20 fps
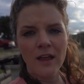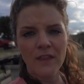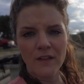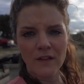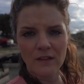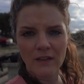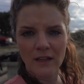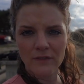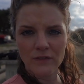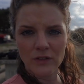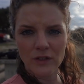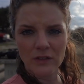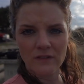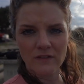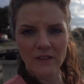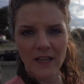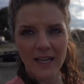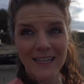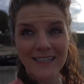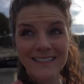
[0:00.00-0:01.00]
the level
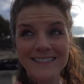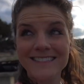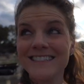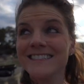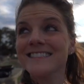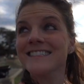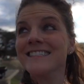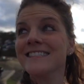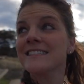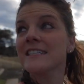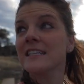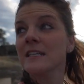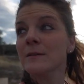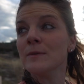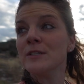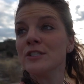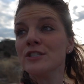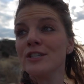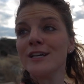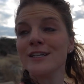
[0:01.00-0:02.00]
of light since it's going to
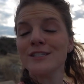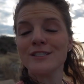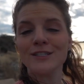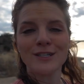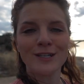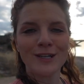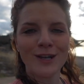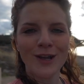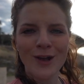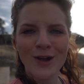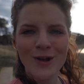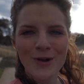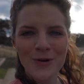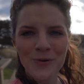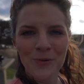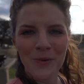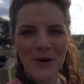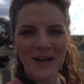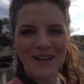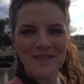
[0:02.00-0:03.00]
be changing
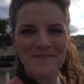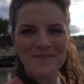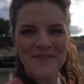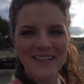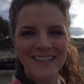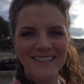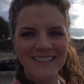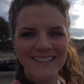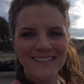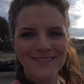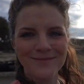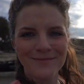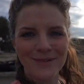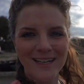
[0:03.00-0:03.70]
quite a bit.